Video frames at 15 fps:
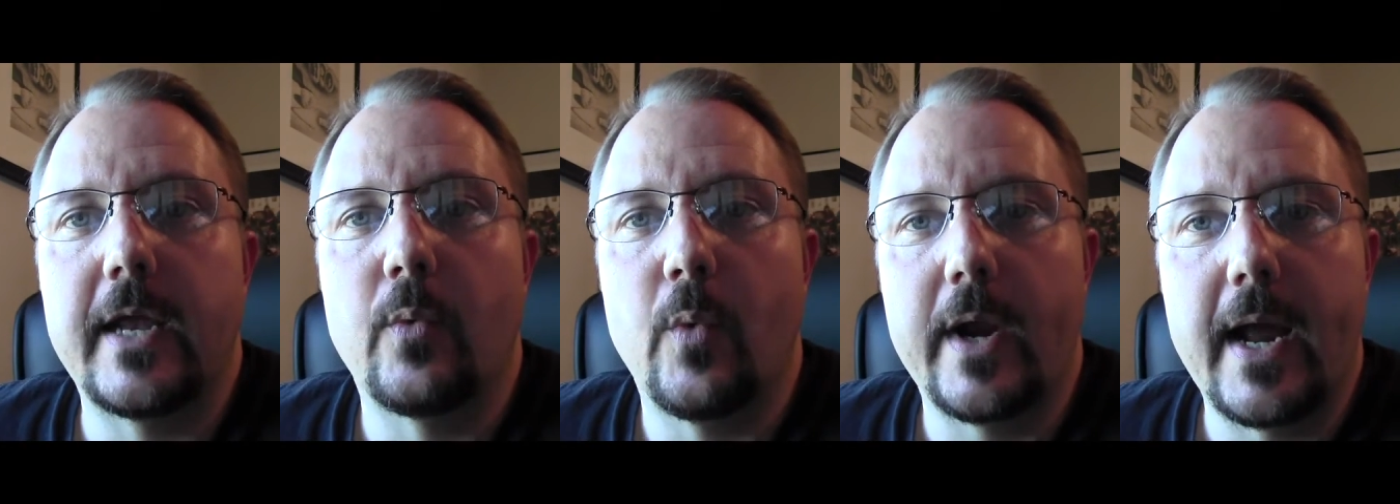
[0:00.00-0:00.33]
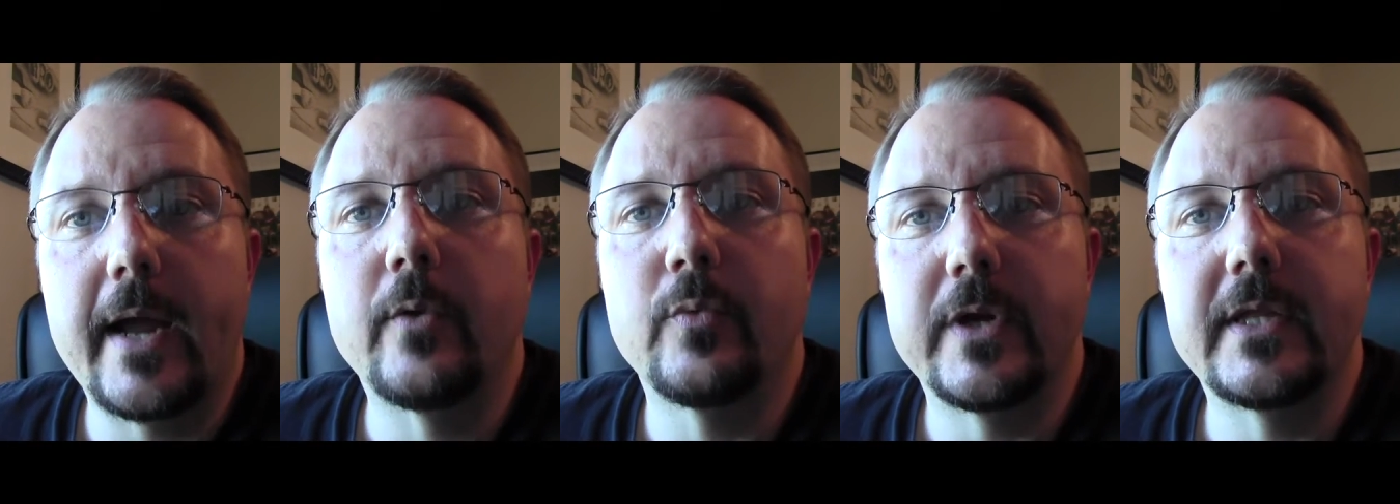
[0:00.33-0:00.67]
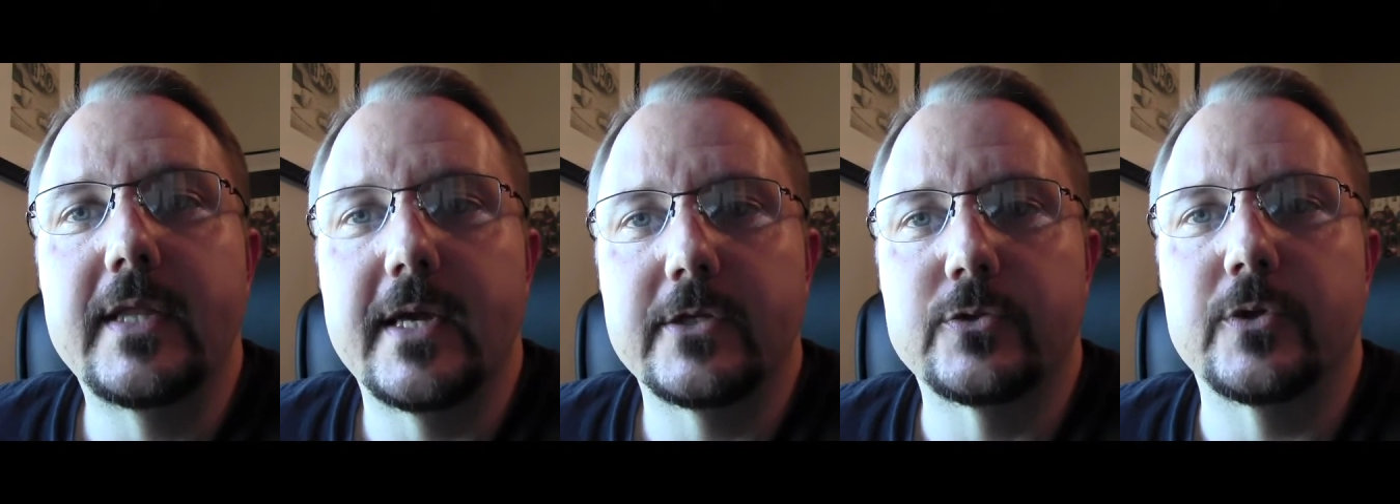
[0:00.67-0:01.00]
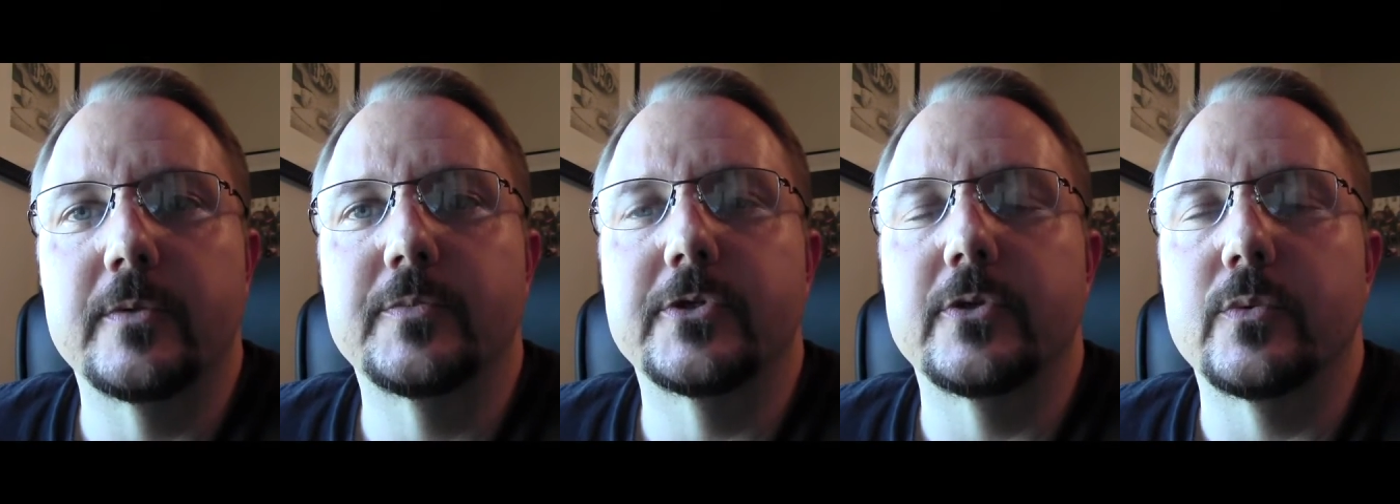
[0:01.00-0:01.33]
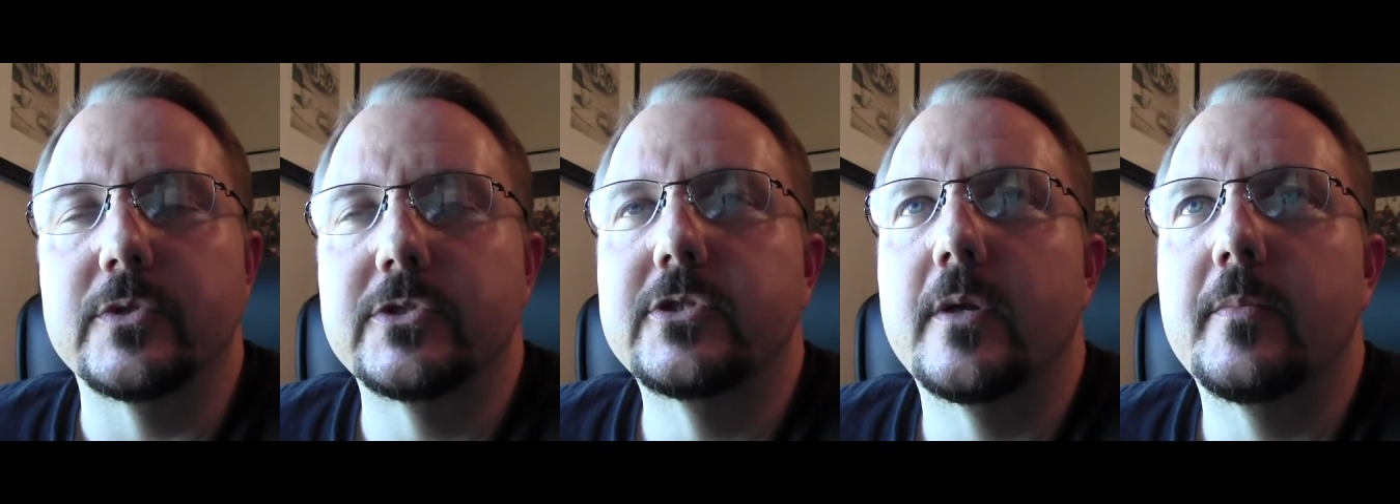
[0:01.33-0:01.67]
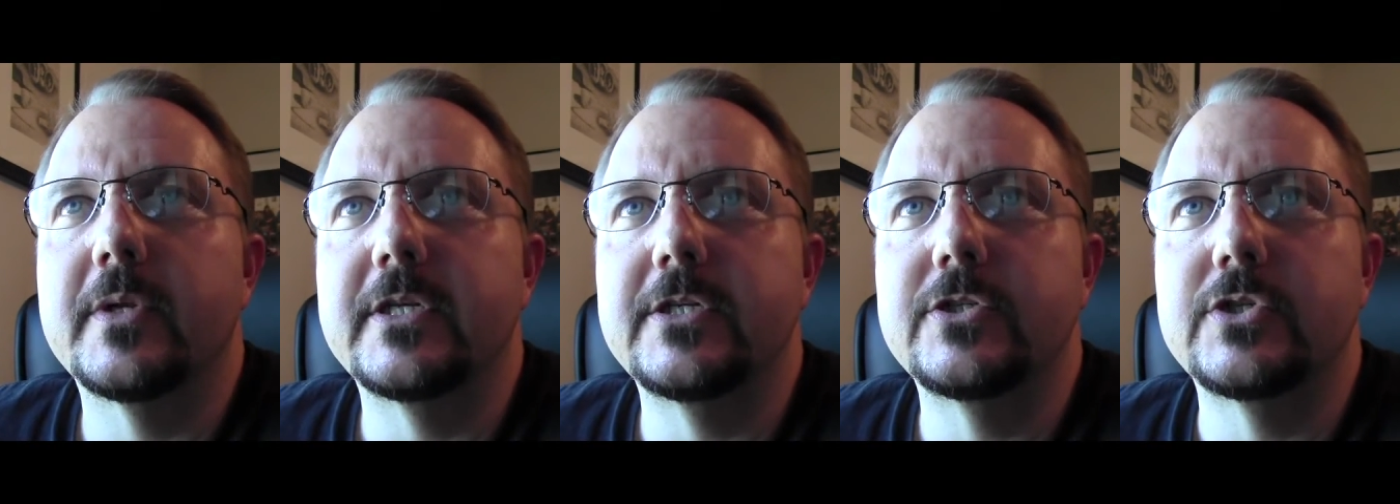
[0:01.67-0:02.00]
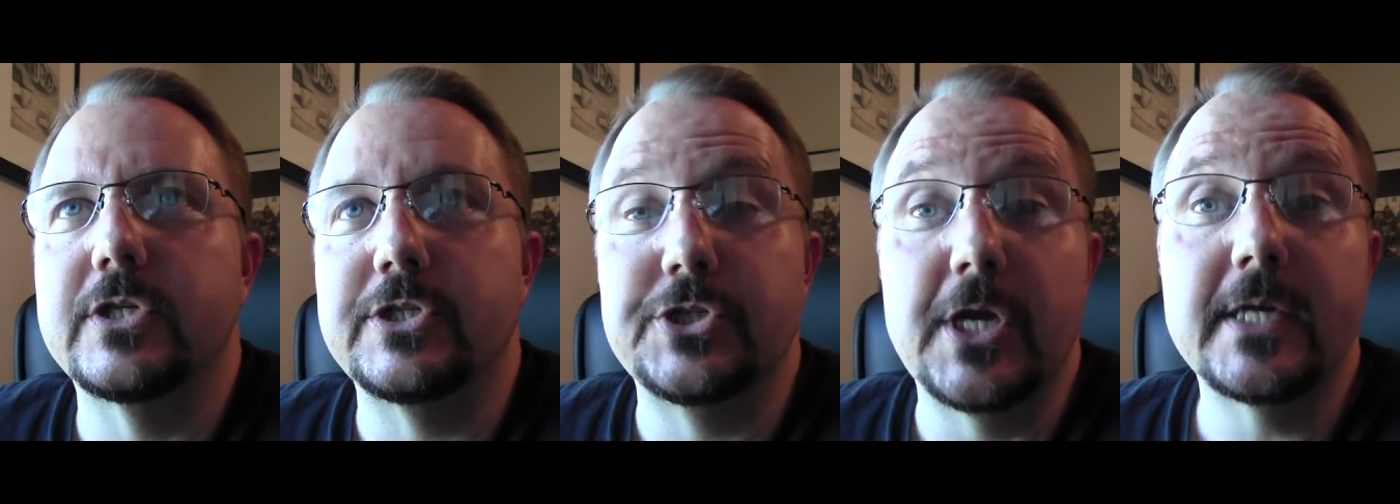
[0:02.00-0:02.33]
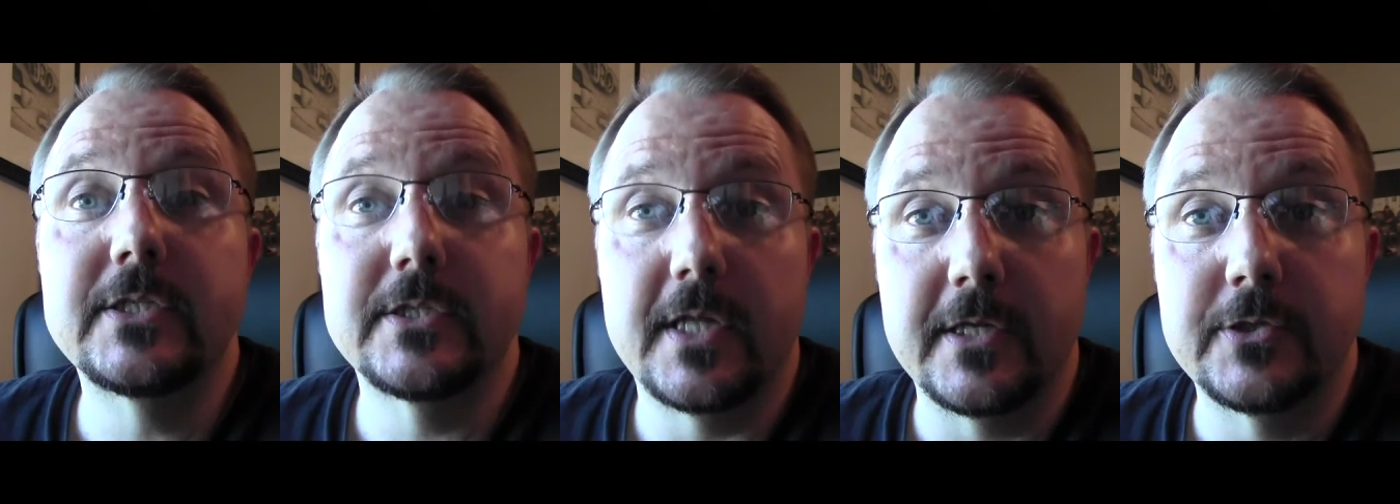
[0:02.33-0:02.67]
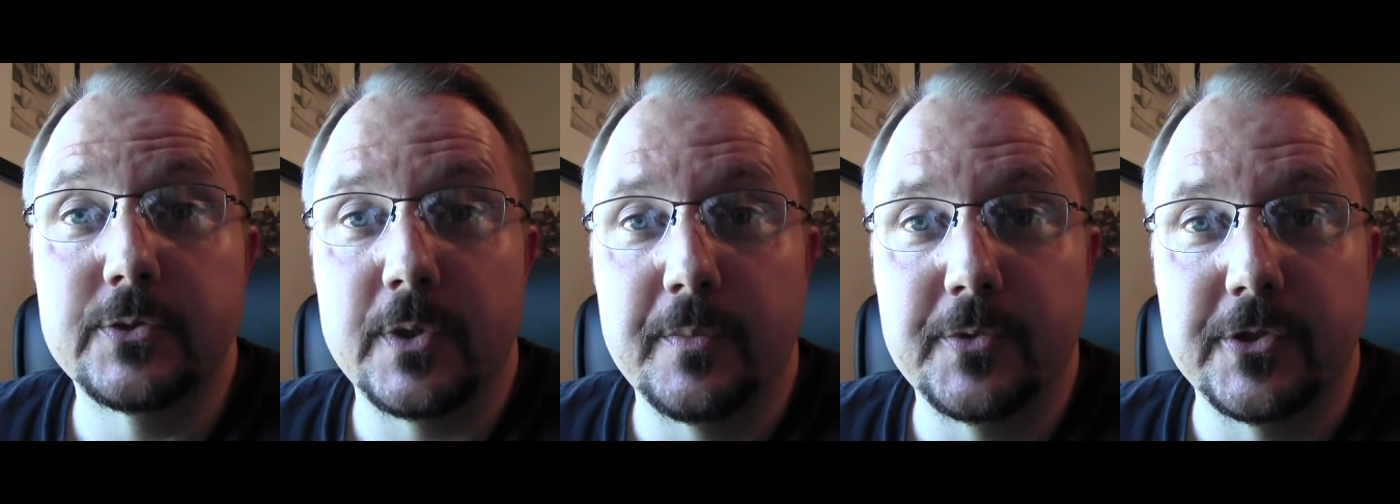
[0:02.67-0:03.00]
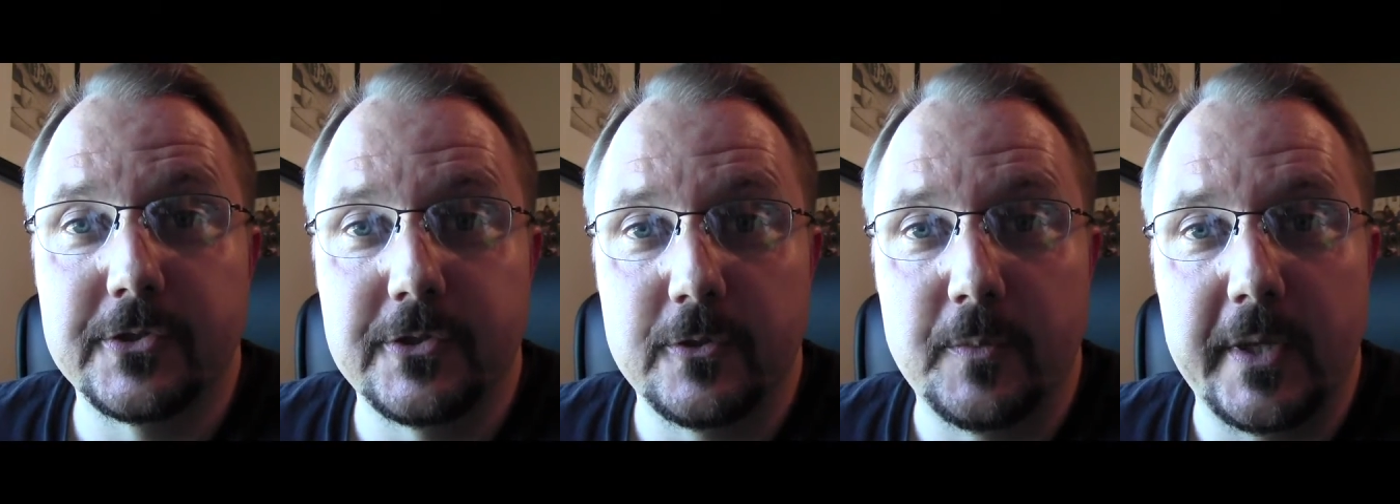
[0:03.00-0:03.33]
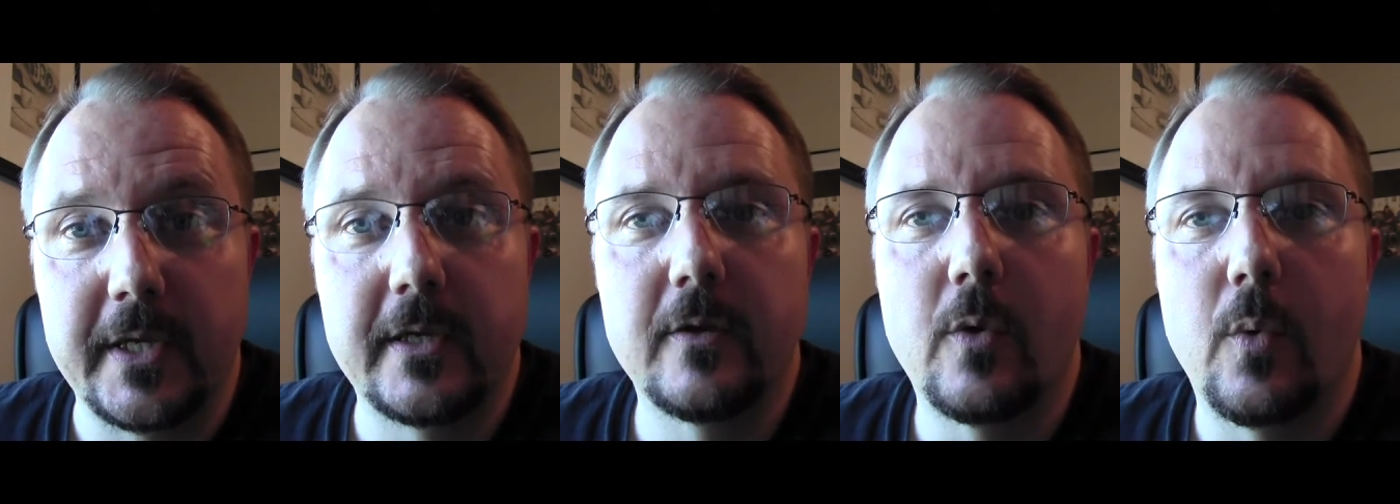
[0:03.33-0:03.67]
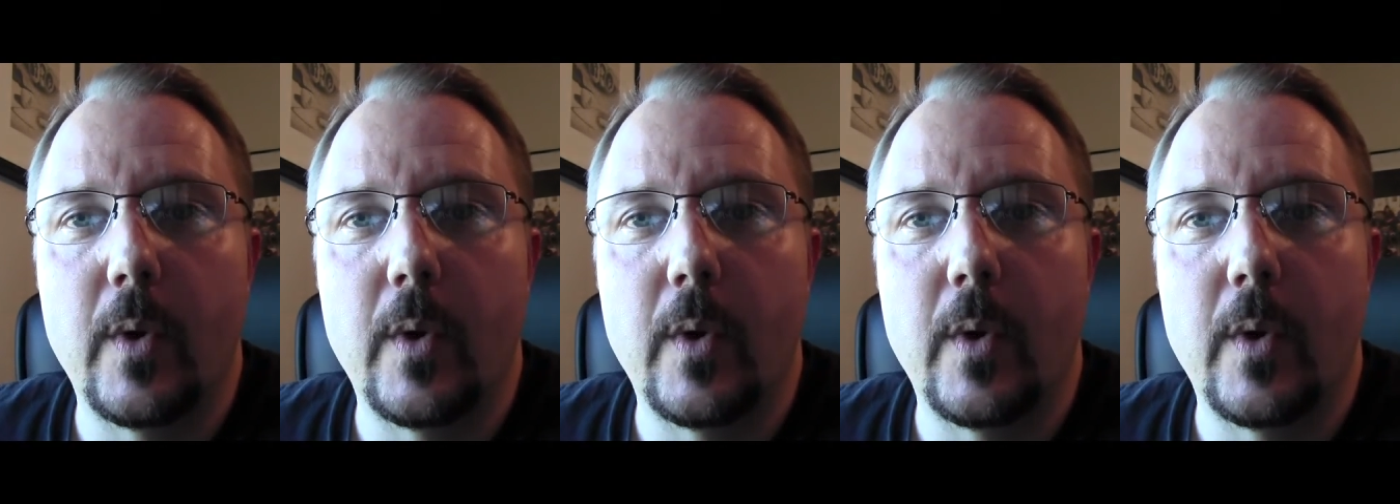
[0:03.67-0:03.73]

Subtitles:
and when I read that Scripture, when somebody suggests that Scripture to me,